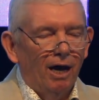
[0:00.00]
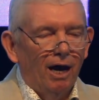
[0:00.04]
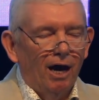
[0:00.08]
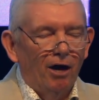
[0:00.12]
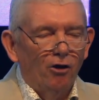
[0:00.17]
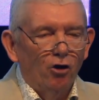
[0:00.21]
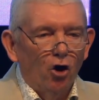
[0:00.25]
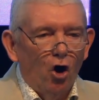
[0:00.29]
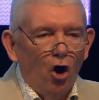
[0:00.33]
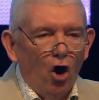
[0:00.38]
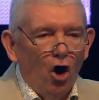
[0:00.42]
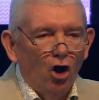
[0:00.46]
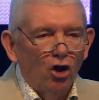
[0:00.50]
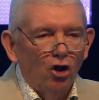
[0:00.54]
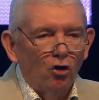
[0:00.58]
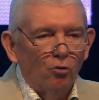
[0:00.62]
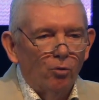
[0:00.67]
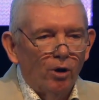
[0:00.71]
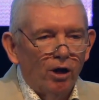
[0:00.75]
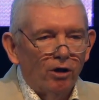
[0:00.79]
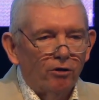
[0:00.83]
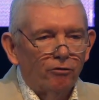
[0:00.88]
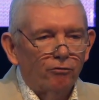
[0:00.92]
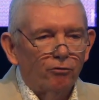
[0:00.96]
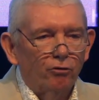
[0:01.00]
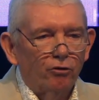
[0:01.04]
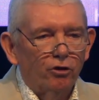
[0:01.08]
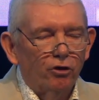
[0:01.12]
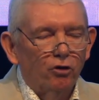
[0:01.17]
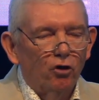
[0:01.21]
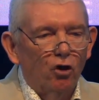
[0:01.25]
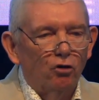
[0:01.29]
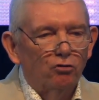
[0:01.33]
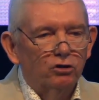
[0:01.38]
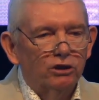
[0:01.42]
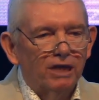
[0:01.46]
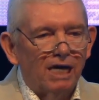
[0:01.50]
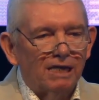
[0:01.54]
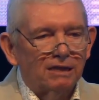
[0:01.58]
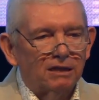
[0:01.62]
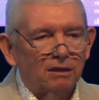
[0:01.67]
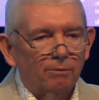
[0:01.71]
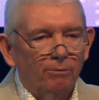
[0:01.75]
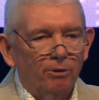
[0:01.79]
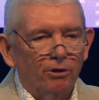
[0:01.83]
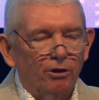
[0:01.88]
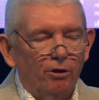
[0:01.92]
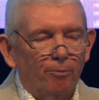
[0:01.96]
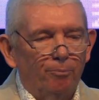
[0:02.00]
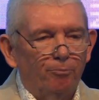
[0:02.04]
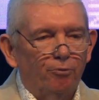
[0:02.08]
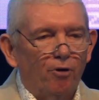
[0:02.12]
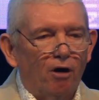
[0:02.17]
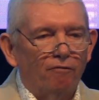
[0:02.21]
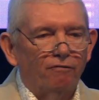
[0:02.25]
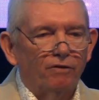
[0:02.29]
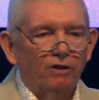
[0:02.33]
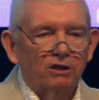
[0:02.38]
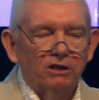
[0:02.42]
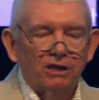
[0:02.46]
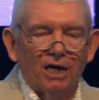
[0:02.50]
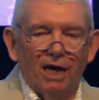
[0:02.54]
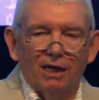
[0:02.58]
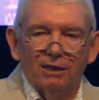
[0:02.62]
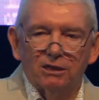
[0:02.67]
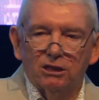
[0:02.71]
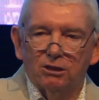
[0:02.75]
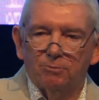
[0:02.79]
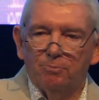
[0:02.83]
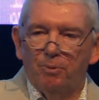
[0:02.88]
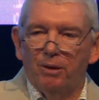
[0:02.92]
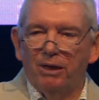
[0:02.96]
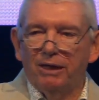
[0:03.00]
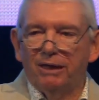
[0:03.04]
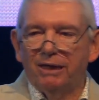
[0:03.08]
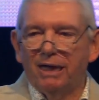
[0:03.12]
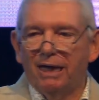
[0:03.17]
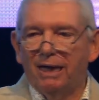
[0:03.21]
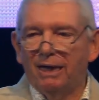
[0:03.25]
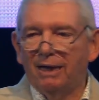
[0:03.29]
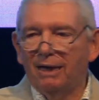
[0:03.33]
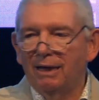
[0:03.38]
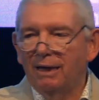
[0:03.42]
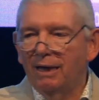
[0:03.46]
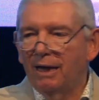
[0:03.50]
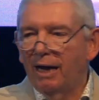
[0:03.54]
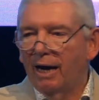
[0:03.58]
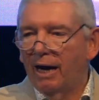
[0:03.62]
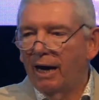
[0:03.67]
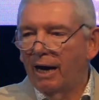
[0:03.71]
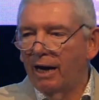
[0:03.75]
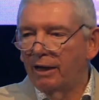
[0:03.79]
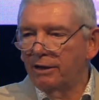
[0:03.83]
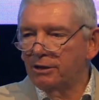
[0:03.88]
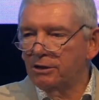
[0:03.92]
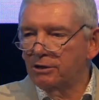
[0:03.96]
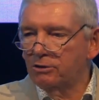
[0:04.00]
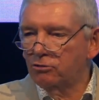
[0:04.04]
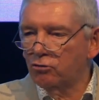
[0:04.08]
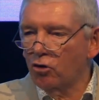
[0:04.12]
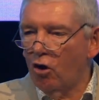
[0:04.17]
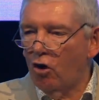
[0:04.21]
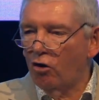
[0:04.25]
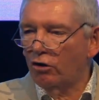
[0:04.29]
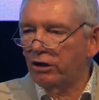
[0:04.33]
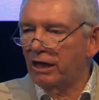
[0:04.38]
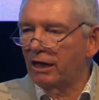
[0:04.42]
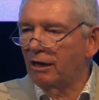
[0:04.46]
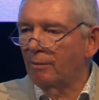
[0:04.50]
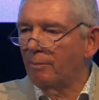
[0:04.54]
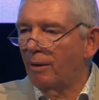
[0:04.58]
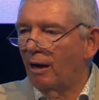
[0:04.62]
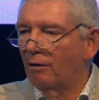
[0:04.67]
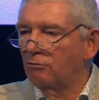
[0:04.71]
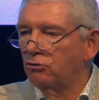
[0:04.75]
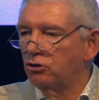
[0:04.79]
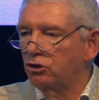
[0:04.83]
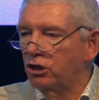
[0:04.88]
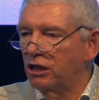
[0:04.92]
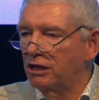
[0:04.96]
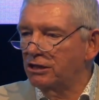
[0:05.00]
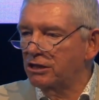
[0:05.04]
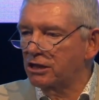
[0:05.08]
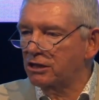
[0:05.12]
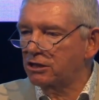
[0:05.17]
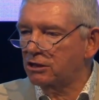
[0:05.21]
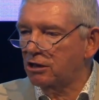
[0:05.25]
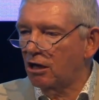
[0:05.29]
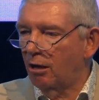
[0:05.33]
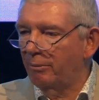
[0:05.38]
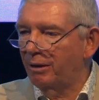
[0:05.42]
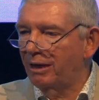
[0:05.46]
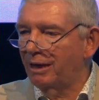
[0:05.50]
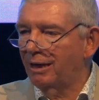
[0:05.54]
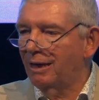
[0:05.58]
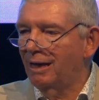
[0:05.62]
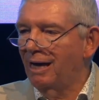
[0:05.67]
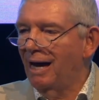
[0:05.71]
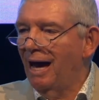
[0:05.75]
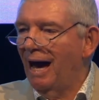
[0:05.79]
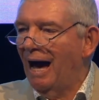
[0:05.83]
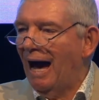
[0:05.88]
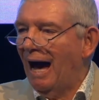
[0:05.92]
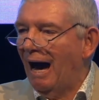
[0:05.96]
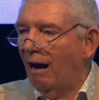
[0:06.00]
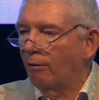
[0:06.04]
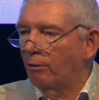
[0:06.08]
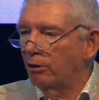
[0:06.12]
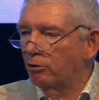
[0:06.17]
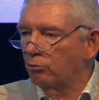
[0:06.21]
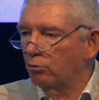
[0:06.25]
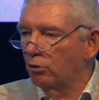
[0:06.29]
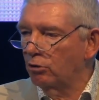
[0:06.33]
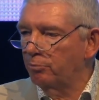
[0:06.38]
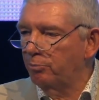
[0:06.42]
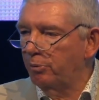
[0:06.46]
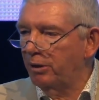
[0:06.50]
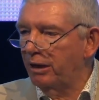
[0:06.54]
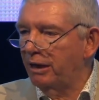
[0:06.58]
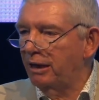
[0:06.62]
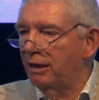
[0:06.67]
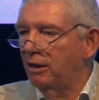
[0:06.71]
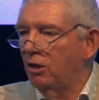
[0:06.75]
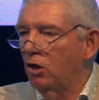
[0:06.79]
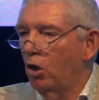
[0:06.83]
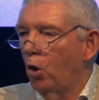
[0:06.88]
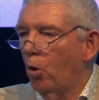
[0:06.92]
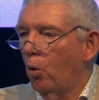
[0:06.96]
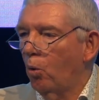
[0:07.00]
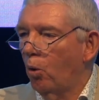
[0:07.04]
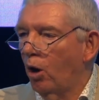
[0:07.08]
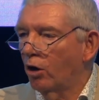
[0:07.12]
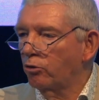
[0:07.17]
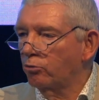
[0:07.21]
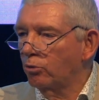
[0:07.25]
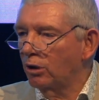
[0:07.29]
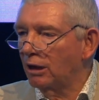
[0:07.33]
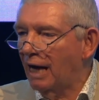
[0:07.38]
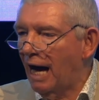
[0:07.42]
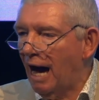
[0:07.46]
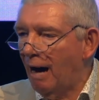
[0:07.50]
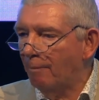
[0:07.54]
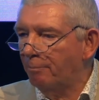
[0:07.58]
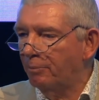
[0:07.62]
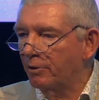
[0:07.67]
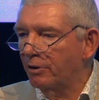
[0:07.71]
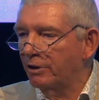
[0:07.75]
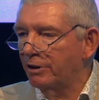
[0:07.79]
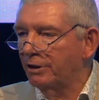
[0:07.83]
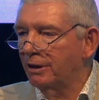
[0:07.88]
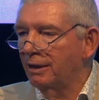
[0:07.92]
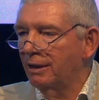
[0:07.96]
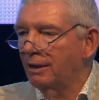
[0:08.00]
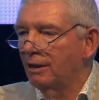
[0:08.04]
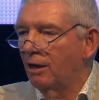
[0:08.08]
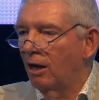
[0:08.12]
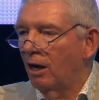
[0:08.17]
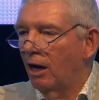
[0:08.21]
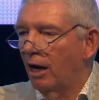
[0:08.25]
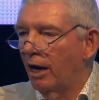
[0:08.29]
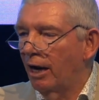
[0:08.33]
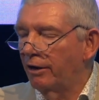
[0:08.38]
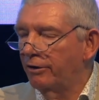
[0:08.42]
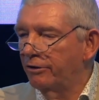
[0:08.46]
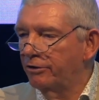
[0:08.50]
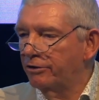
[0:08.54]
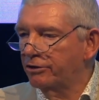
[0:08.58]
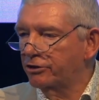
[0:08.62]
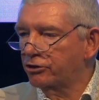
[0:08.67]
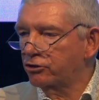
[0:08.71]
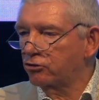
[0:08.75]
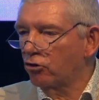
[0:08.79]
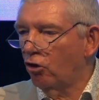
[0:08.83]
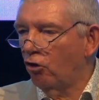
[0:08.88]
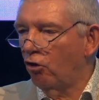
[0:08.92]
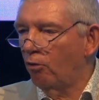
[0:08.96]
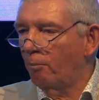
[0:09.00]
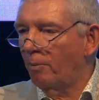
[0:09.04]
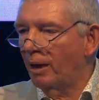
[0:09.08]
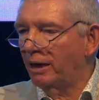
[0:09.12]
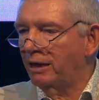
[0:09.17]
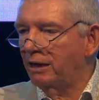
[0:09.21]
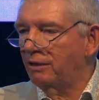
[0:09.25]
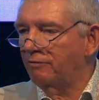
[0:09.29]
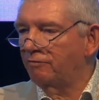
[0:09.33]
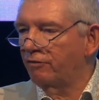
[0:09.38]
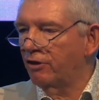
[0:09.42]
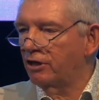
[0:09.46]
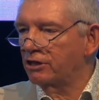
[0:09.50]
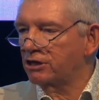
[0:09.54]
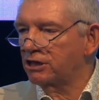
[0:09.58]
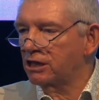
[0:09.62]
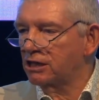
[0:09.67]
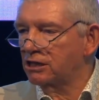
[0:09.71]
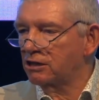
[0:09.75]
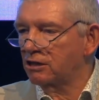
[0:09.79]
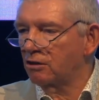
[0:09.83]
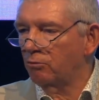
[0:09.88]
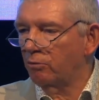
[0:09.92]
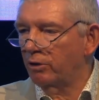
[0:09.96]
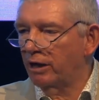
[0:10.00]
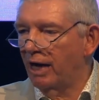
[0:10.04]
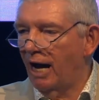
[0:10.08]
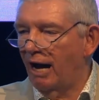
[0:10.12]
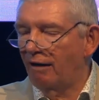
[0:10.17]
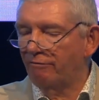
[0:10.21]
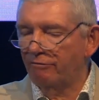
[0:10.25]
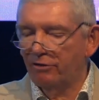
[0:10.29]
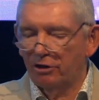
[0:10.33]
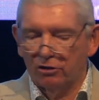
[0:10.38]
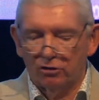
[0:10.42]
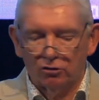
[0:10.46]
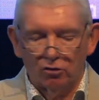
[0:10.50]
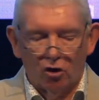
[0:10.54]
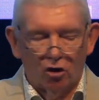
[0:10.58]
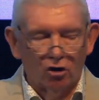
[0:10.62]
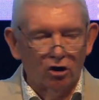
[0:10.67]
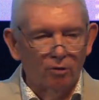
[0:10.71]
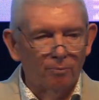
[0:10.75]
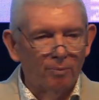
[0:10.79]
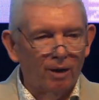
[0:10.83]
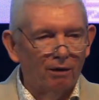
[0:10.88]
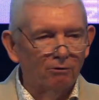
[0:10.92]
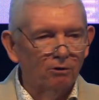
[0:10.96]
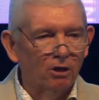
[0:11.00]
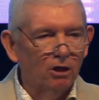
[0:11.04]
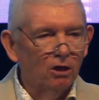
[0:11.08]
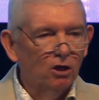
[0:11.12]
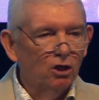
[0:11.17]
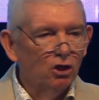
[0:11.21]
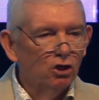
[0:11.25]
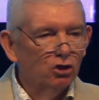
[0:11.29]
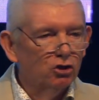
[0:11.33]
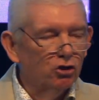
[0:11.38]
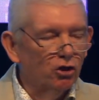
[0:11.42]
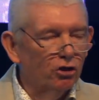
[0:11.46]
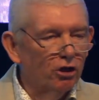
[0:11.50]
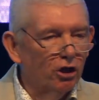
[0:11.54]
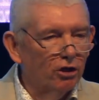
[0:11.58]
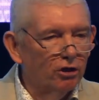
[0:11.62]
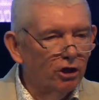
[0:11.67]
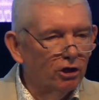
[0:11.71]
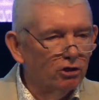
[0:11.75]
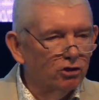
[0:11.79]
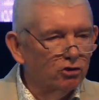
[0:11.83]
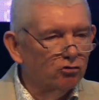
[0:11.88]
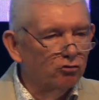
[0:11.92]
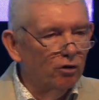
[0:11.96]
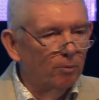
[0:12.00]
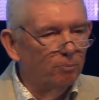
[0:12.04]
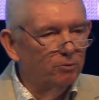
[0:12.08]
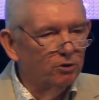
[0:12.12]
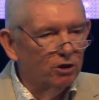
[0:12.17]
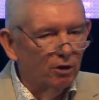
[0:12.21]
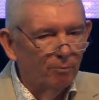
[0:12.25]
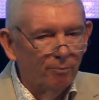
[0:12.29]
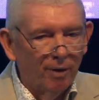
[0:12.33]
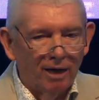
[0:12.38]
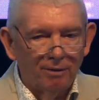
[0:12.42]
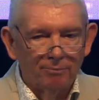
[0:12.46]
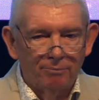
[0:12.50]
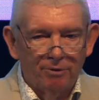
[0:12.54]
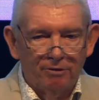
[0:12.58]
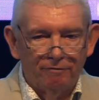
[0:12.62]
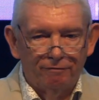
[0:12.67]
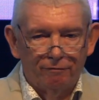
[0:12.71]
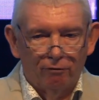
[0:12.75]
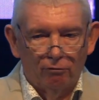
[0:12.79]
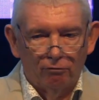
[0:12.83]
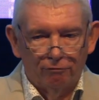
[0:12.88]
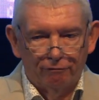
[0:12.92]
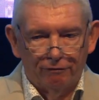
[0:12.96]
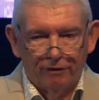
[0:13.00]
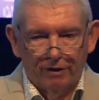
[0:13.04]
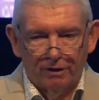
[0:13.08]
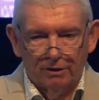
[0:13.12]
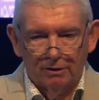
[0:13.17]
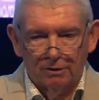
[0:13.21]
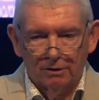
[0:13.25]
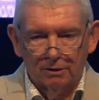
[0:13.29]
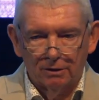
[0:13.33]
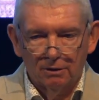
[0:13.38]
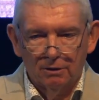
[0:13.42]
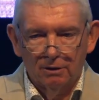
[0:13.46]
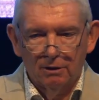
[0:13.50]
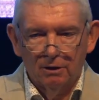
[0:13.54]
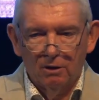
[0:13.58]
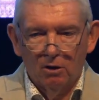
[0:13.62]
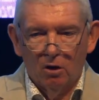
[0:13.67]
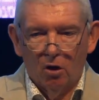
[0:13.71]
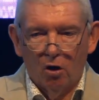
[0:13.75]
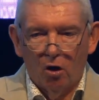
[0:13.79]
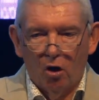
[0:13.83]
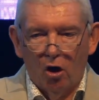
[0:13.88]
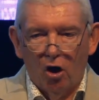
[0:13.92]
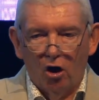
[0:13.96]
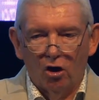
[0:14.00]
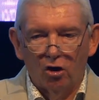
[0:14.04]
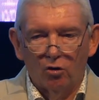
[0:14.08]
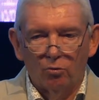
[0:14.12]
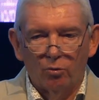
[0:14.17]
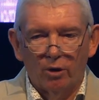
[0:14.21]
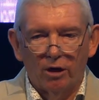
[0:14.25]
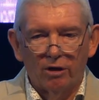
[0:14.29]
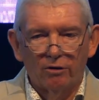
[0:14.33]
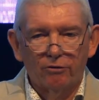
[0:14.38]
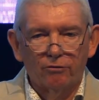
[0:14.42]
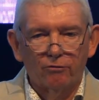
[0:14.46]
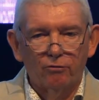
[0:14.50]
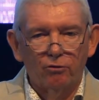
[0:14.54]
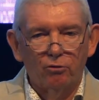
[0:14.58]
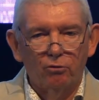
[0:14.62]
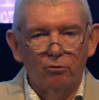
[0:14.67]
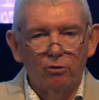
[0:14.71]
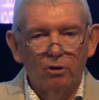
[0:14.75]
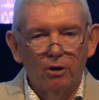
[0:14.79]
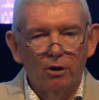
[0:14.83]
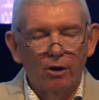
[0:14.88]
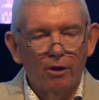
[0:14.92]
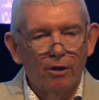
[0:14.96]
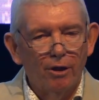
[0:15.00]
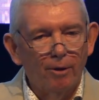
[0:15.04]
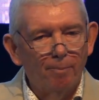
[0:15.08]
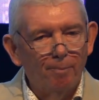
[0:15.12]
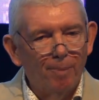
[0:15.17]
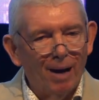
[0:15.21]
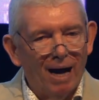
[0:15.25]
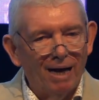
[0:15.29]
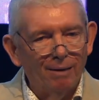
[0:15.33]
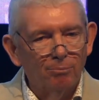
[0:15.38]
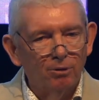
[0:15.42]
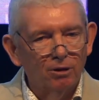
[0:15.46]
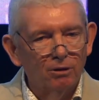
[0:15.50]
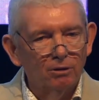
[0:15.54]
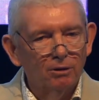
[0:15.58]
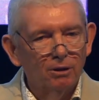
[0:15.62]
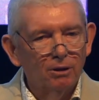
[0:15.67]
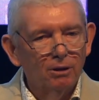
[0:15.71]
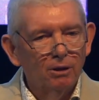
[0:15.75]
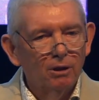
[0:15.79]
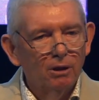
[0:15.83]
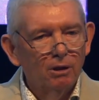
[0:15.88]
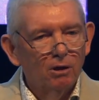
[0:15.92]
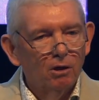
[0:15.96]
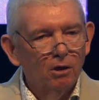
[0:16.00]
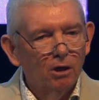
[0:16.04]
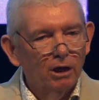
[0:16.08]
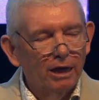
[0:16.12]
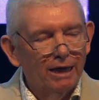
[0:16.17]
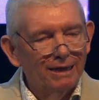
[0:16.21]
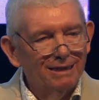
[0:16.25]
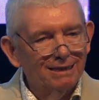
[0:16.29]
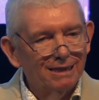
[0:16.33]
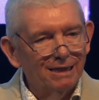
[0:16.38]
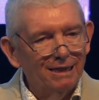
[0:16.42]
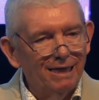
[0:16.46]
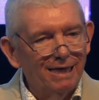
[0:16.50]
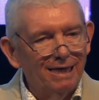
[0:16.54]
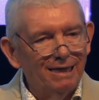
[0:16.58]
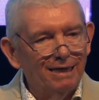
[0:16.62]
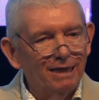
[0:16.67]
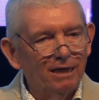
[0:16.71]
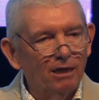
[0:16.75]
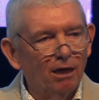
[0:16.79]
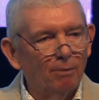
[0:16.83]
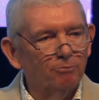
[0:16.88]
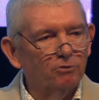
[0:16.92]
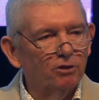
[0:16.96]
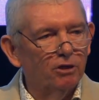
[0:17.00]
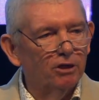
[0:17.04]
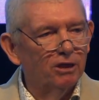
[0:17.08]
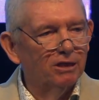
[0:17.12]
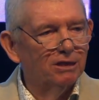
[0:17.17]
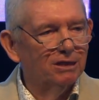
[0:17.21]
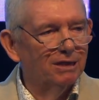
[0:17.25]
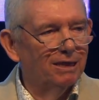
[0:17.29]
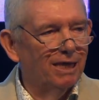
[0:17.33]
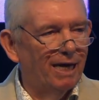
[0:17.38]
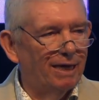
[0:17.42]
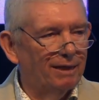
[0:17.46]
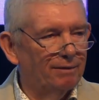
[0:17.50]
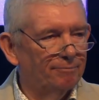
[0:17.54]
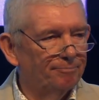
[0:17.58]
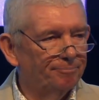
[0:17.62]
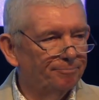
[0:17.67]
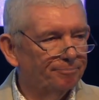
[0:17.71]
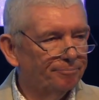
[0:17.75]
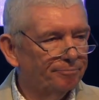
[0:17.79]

And all the way through the Old Testament, the prophets are speaking and talking about Jesus coming, how it will be, what will happen, and so many verses that we have that talk about so that the scripture might be fulfilled. All the way through the Bible, it's leading up to this day.